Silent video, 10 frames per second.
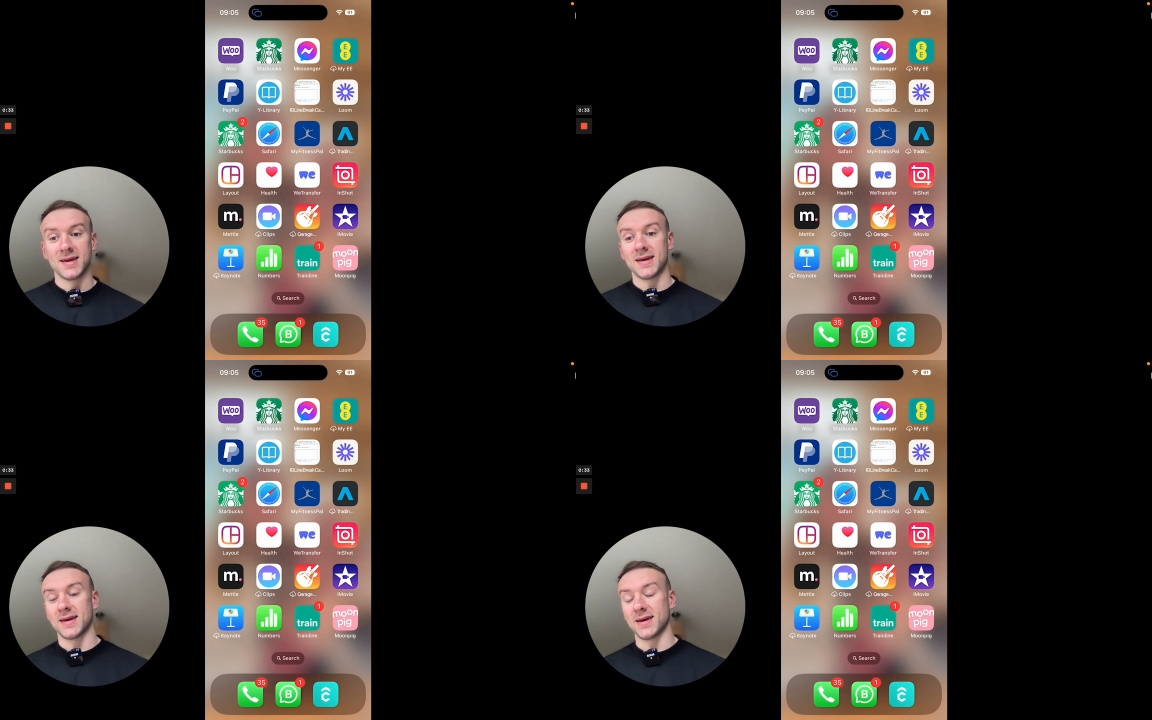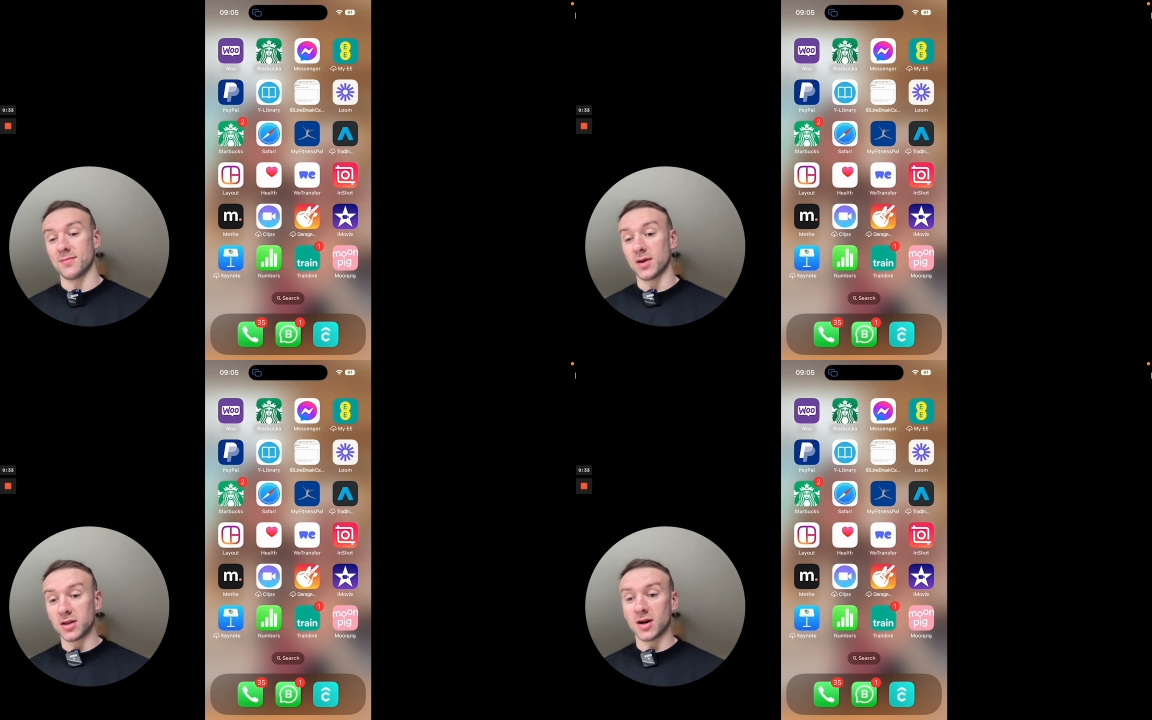
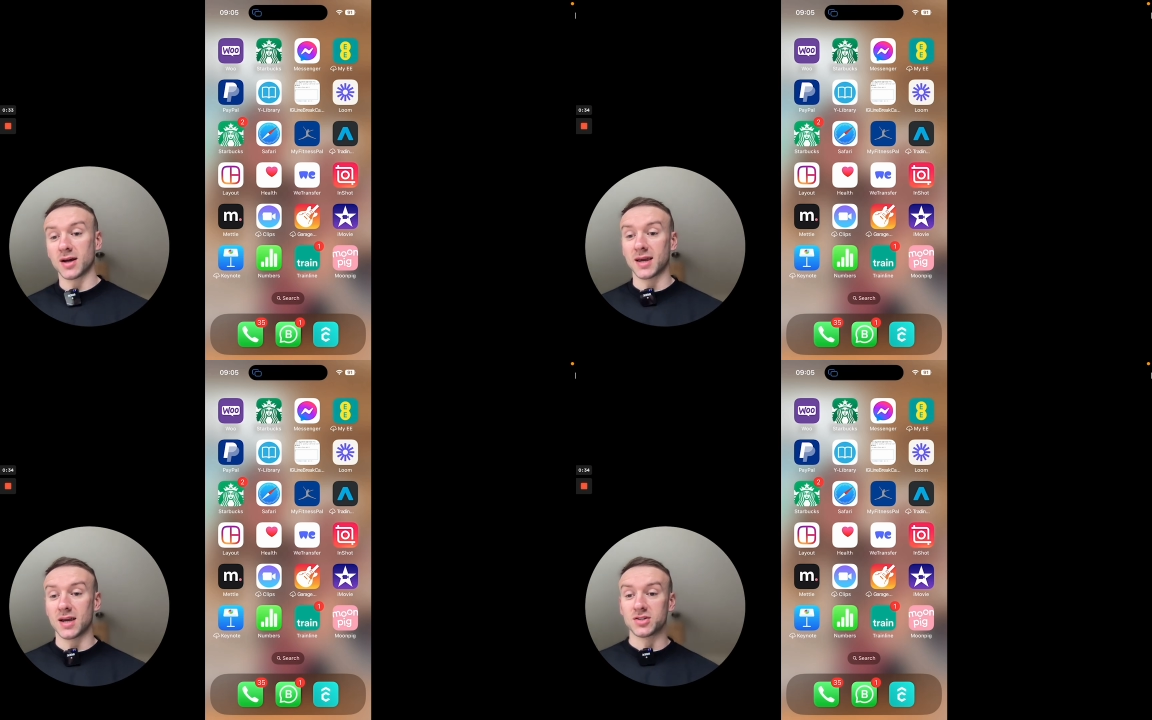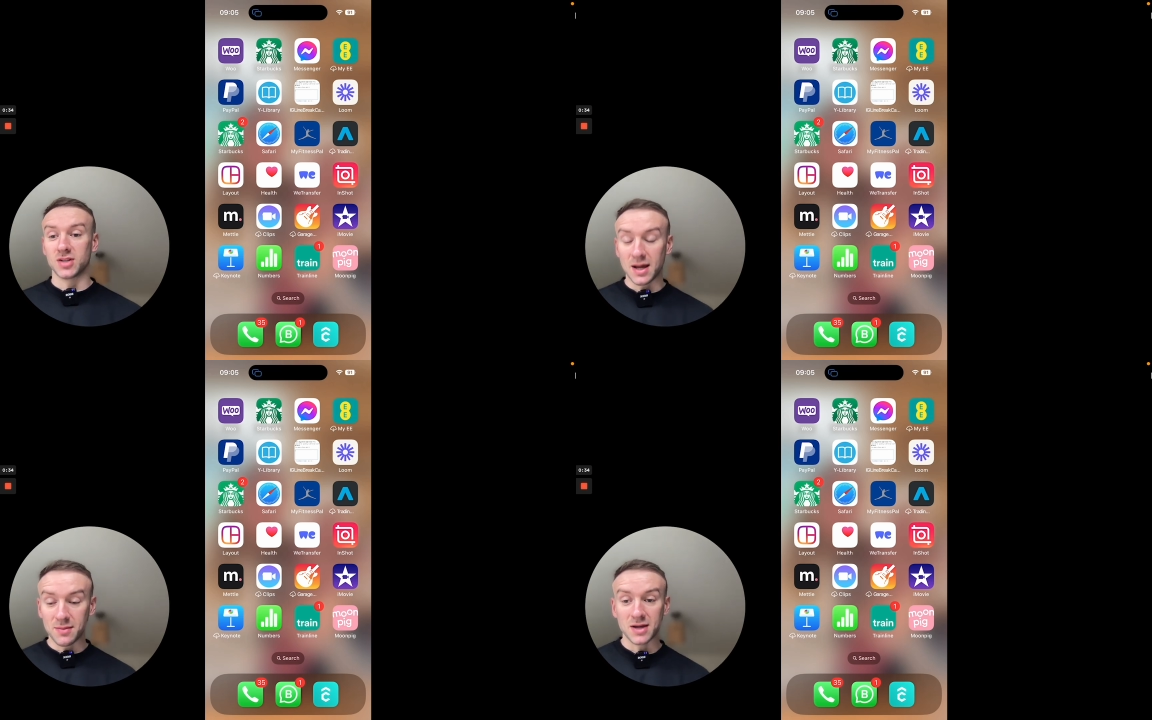And you know, occasionally
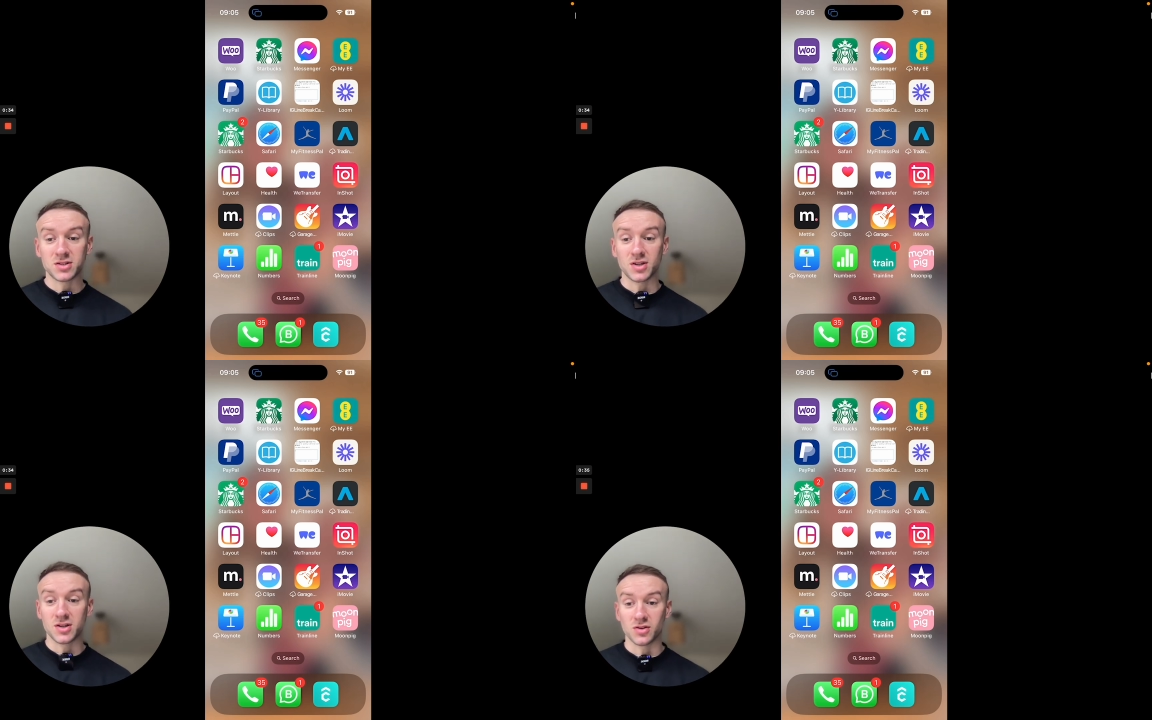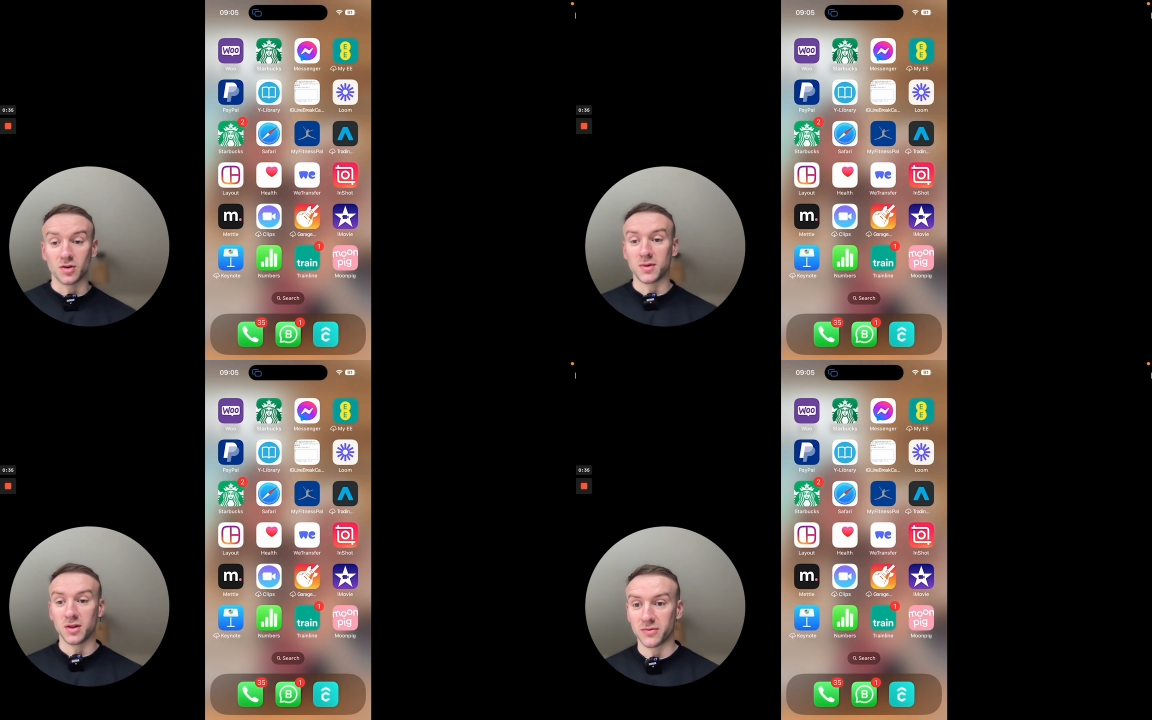I might change the odd
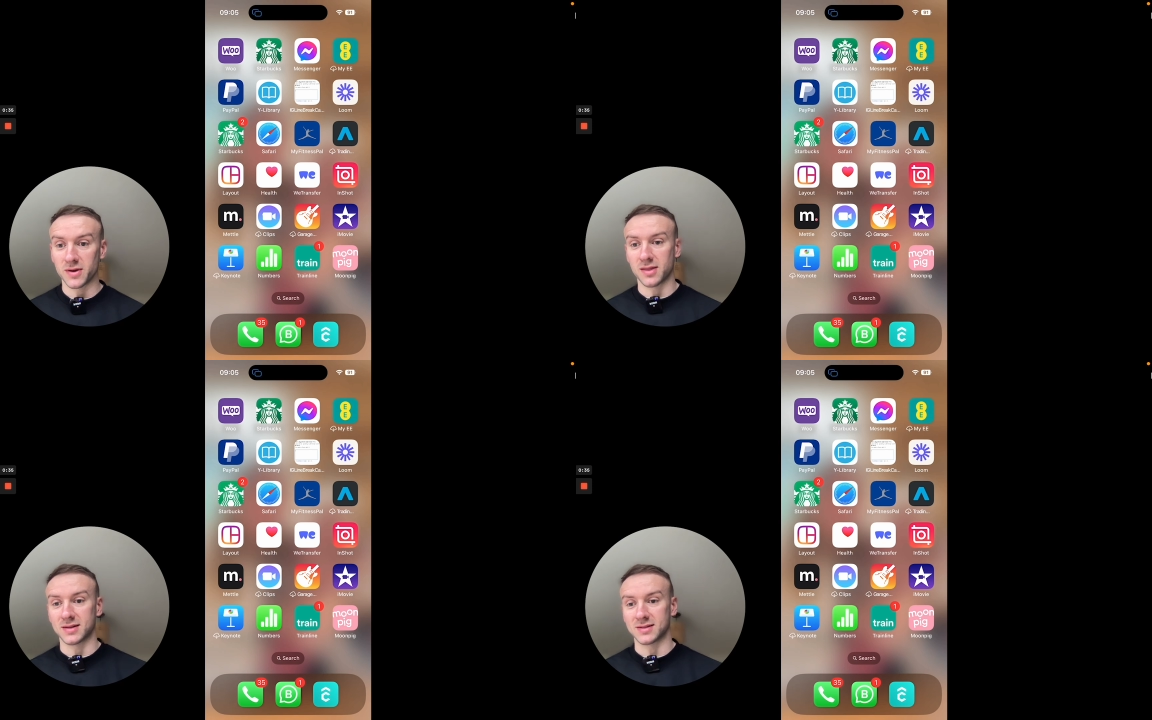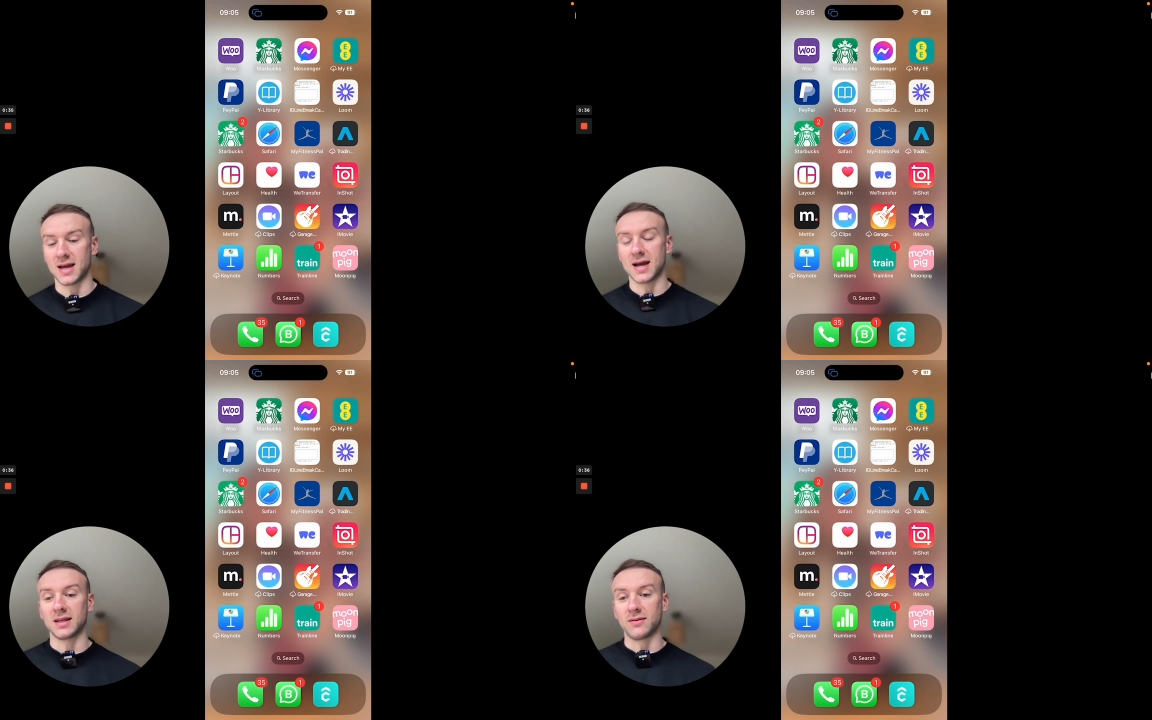meal for you, things like
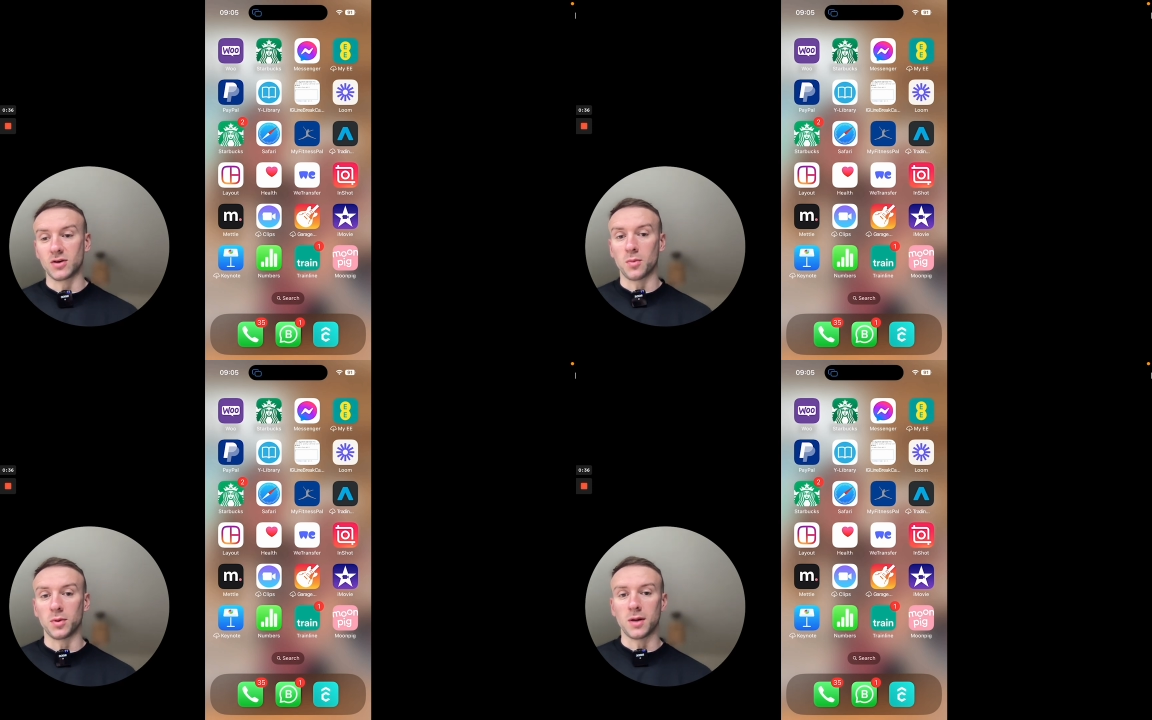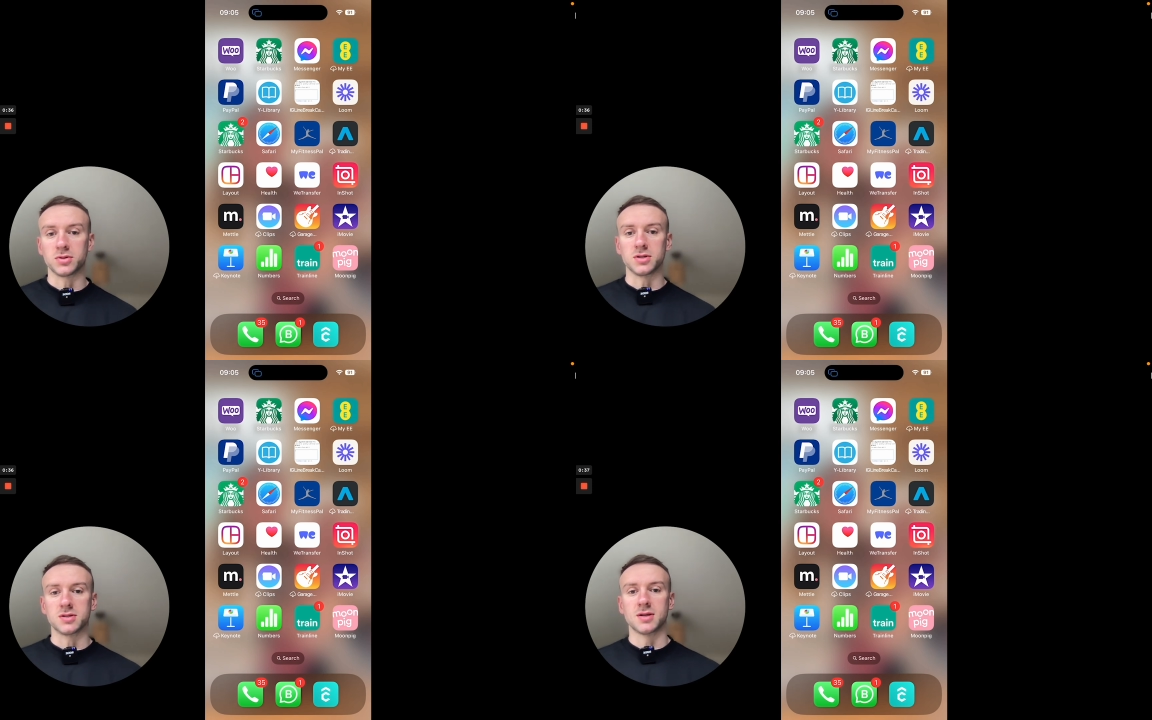that. I'll give you a couple
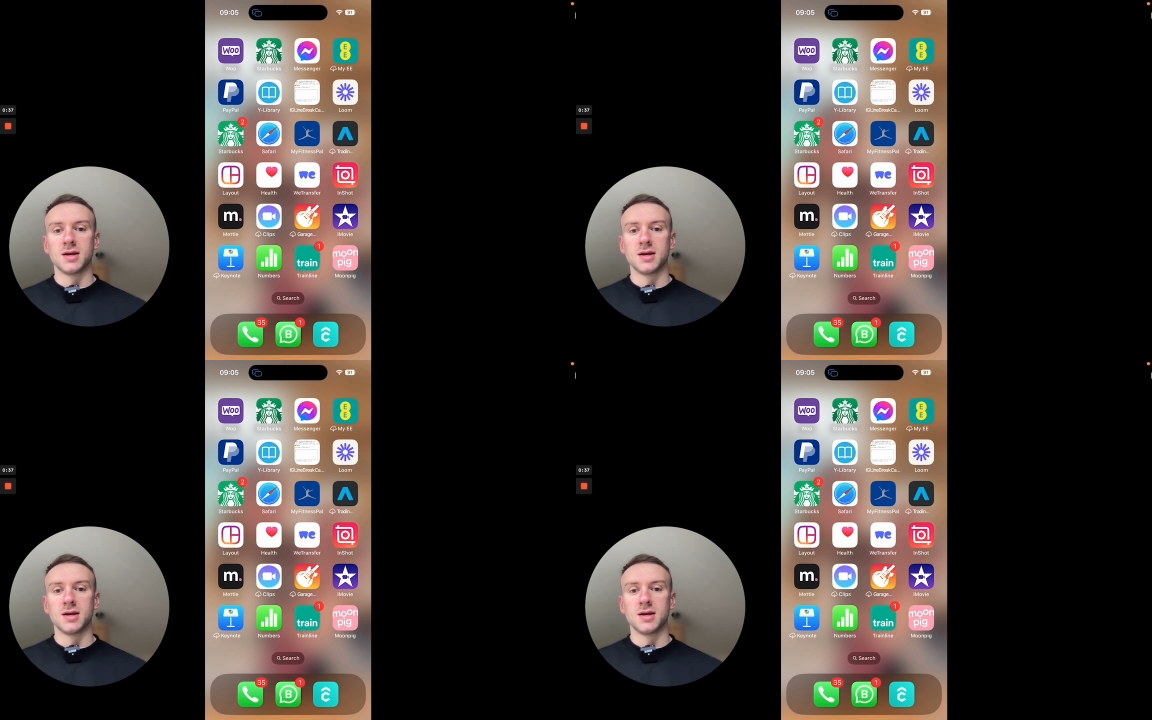options.